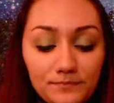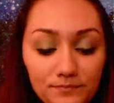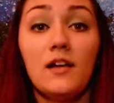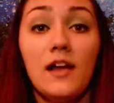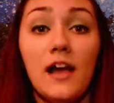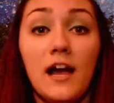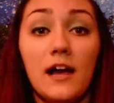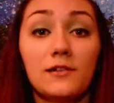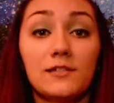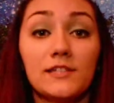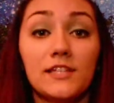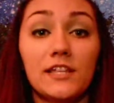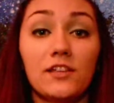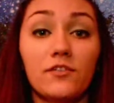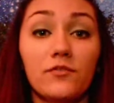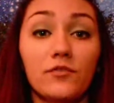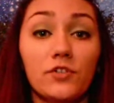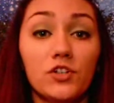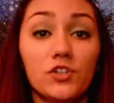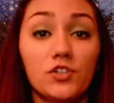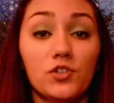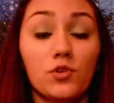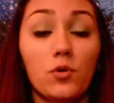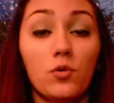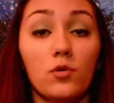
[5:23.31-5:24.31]
I'd say the first
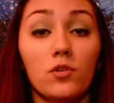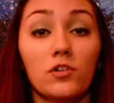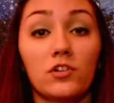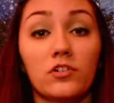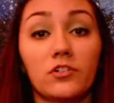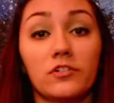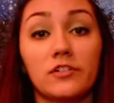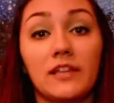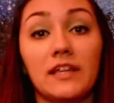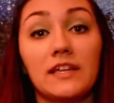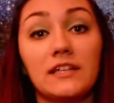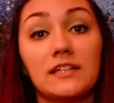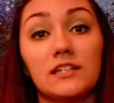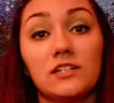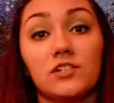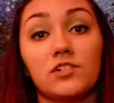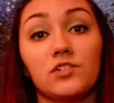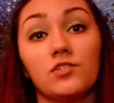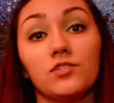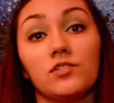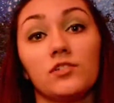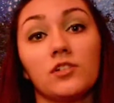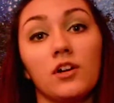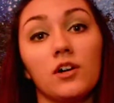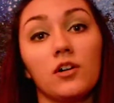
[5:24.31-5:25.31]
quarter, they didn't
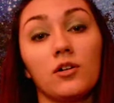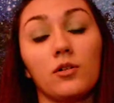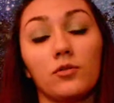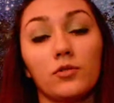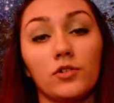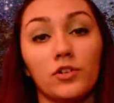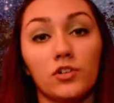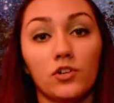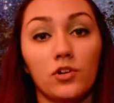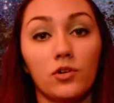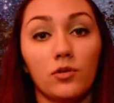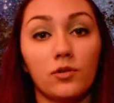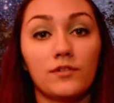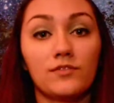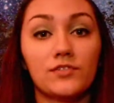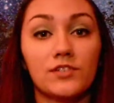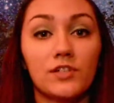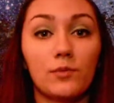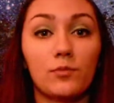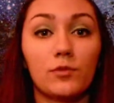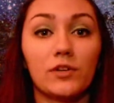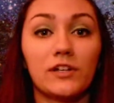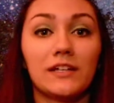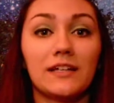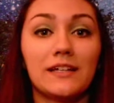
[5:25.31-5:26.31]
know, if
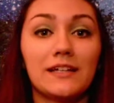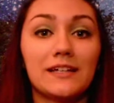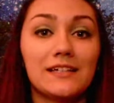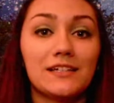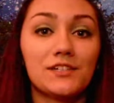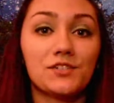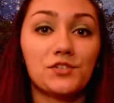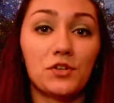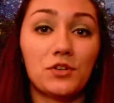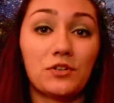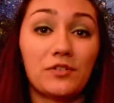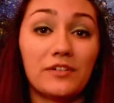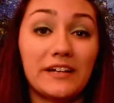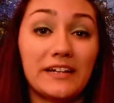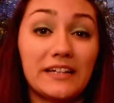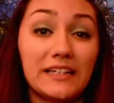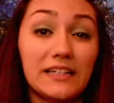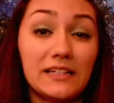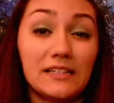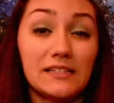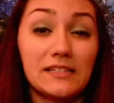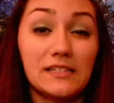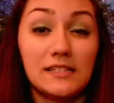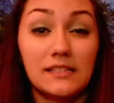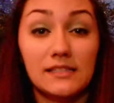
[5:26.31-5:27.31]
someone is already
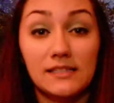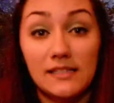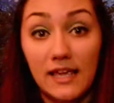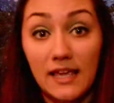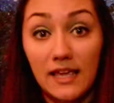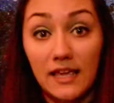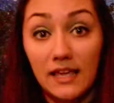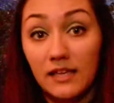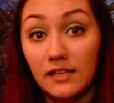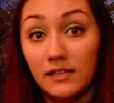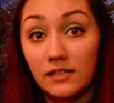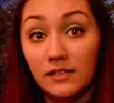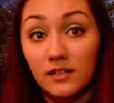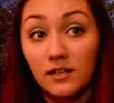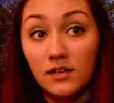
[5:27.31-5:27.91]
insane,